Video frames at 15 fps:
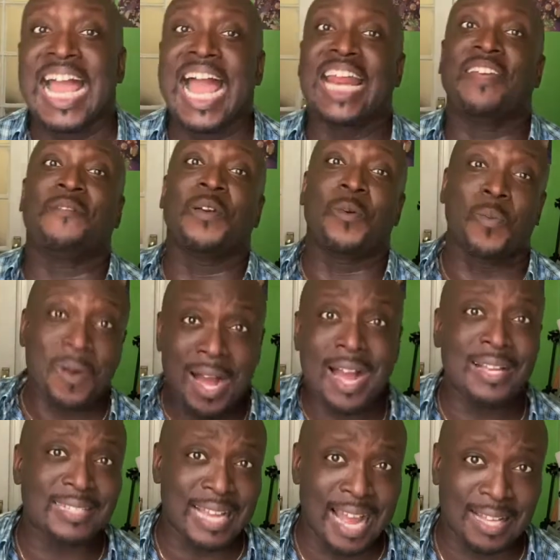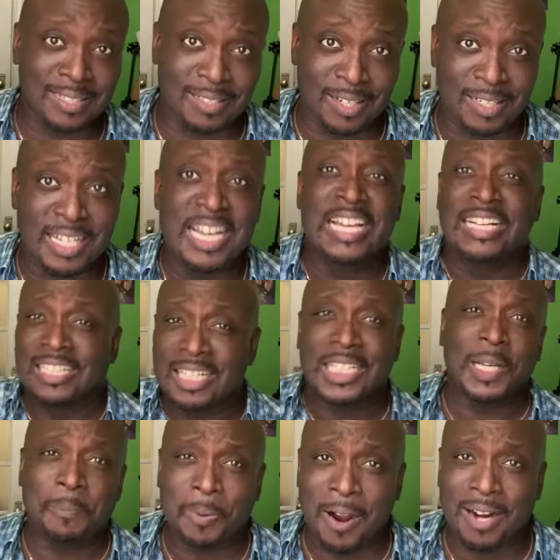And if it was answered,
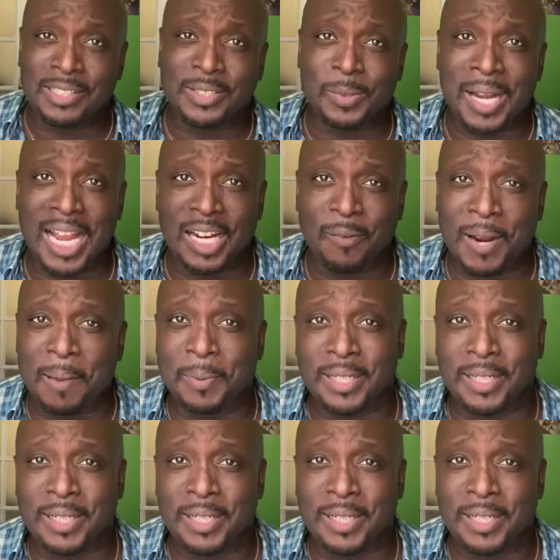look at part 2 anyway,